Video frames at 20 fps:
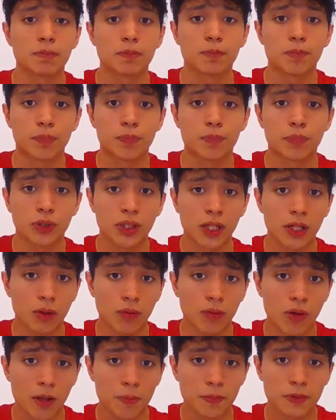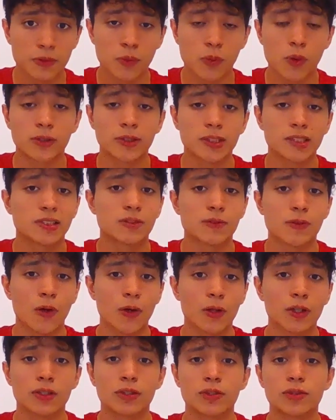of the potato crops were
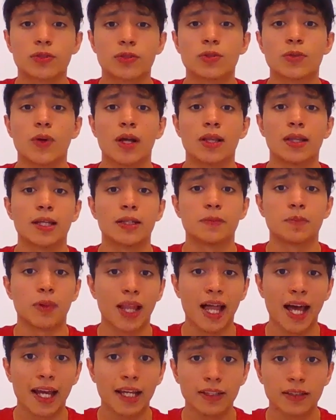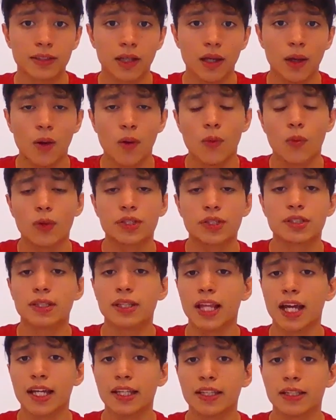destroyed due to a late blight, which
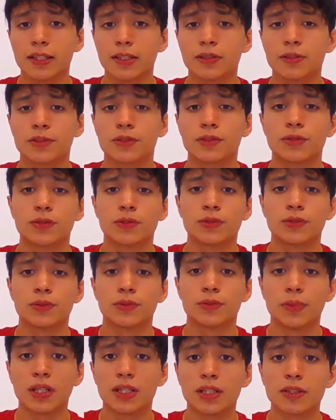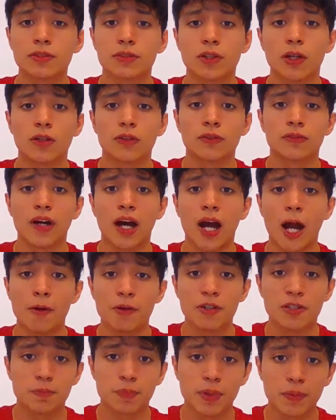led into millions of
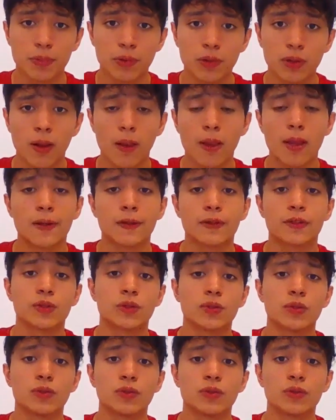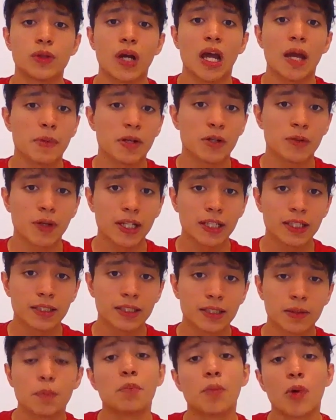Irish people to emigrate,
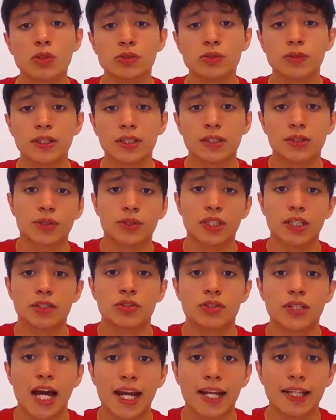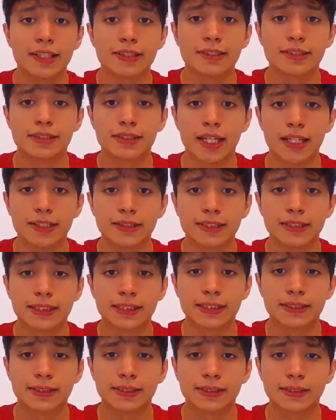mostly to the United
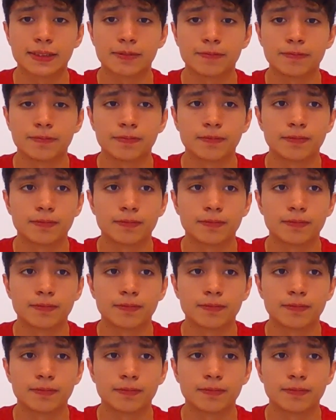States.